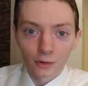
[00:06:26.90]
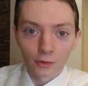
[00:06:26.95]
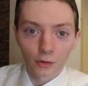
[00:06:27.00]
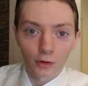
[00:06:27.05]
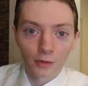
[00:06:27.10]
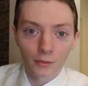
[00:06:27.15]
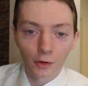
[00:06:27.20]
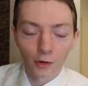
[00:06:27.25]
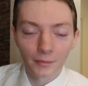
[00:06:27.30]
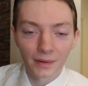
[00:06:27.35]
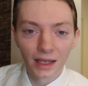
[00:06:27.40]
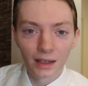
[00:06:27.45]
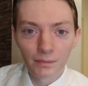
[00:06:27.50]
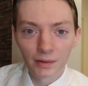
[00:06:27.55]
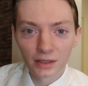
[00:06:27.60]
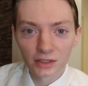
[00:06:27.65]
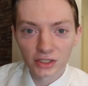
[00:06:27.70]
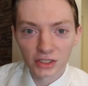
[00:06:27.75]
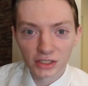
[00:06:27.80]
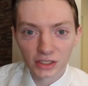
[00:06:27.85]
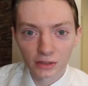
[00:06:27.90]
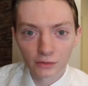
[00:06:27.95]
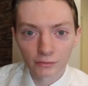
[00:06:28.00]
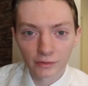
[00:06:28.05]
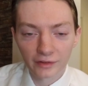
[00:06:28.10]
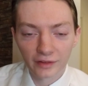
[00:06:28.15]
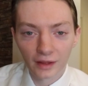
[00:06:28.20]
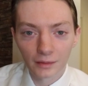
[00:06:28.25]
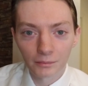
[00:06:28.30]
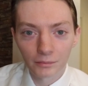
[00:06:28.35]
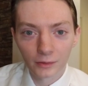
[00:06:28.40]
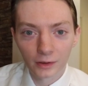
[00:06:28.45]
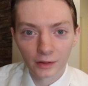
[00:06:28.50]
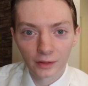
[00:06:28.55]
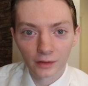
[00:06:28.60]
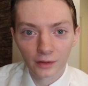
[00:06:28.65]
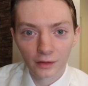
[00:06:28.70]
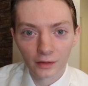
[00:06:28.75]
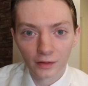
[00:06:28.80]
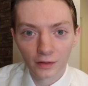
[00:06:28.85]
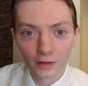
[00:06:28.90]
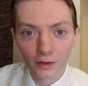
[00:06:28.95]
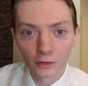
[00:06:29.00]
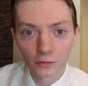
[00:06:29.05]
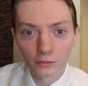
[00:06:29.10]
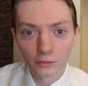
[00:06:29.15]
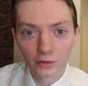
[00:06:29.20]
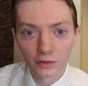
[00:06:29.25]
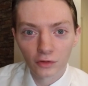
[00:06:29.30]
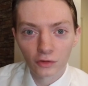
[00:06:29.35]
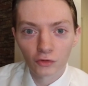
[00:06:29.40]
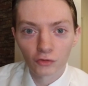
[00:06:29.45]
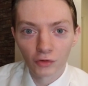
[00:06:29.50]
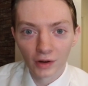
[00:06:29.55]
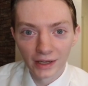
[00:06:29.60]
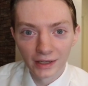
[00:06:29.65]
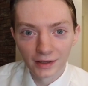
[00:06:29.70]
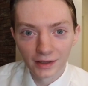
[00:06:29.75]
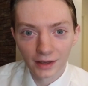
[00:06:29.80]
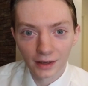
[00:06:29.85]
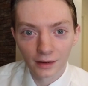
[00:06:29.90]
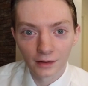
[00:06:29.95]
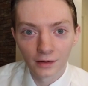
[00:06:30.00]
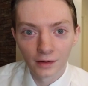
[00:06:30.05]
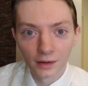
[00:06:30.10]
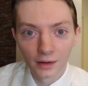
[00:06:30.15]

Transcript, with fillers: or, or maybe just the resemblance is so striking